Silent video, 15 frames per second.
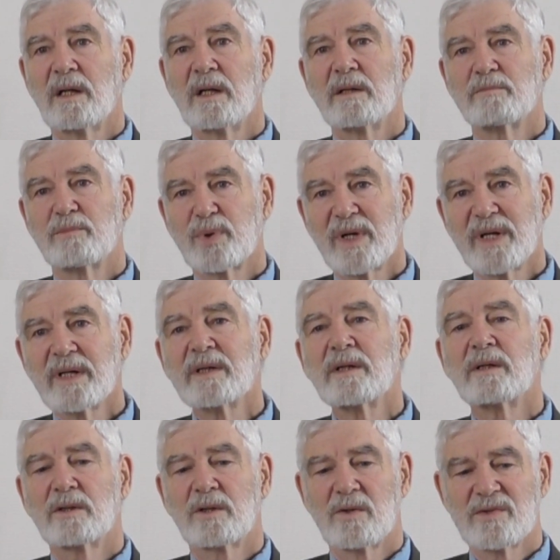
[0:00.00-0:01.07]
And
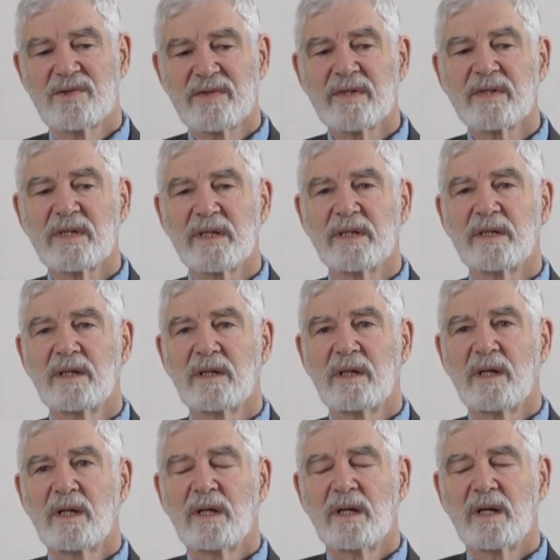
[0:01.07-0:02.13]
praying constantly,
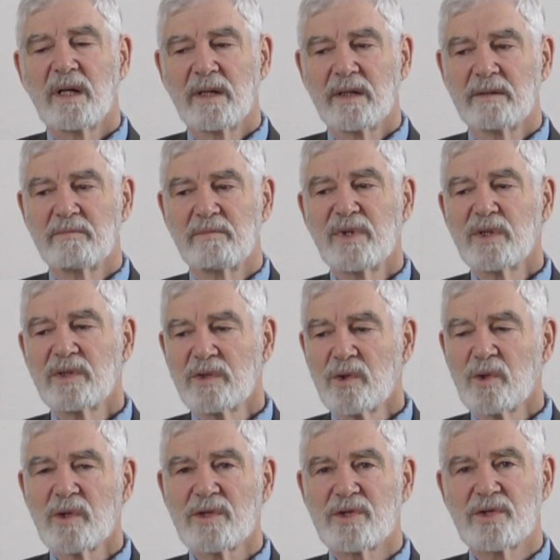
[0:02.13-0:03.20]
and being
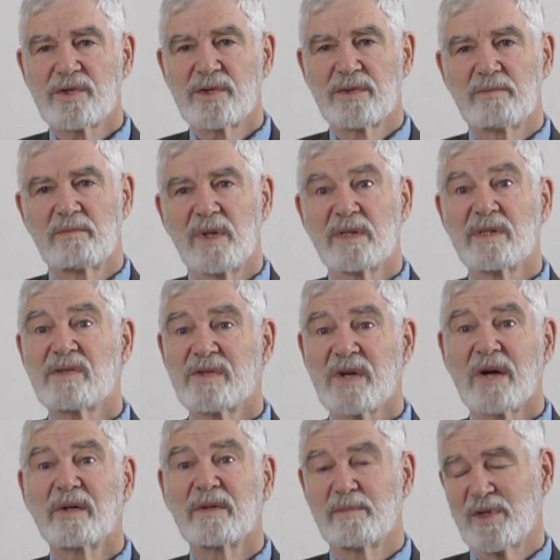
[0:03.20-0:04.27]
nourished by the
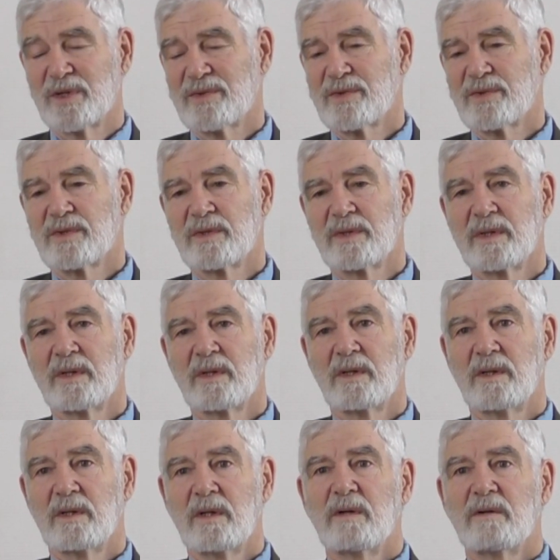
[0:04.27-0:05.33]
sacraments.
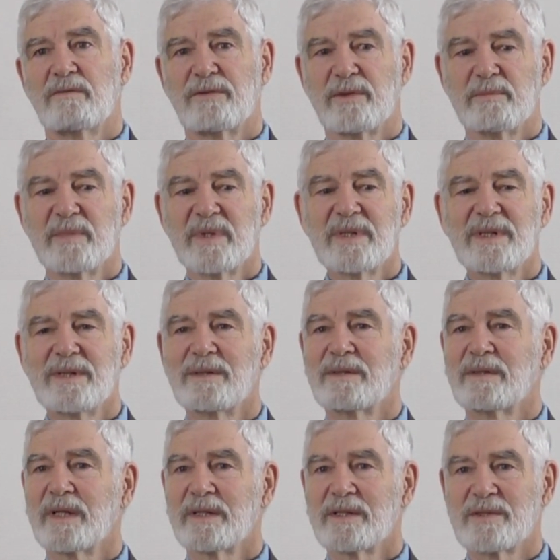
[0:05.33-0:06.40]
For me,
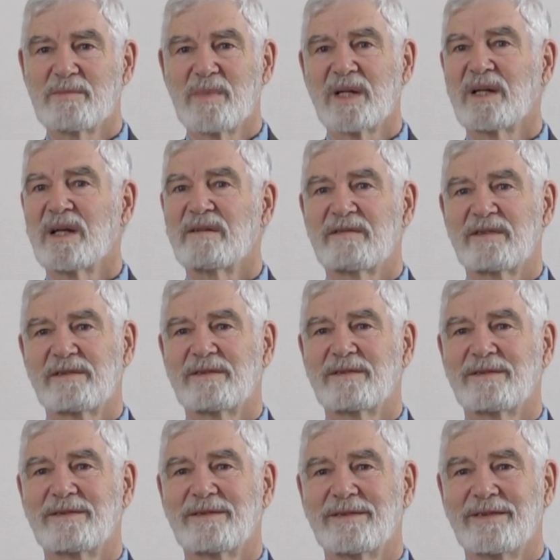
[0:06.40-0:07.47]
that is my life.
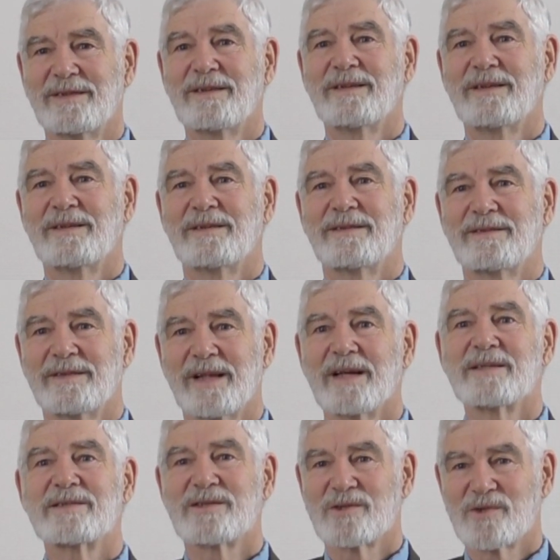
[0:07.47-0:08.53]
That
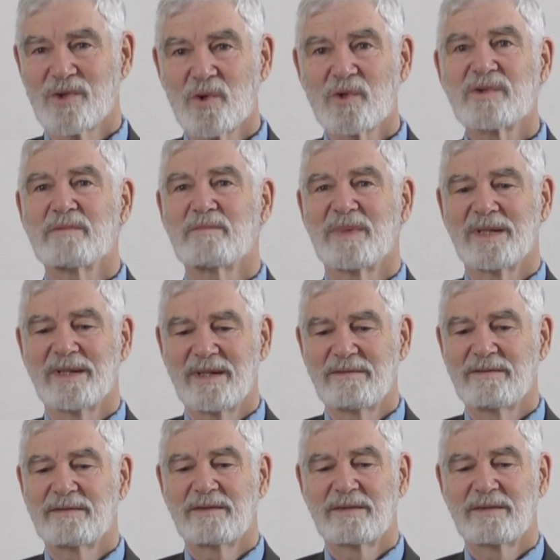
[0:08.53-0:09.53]
is the source of my life.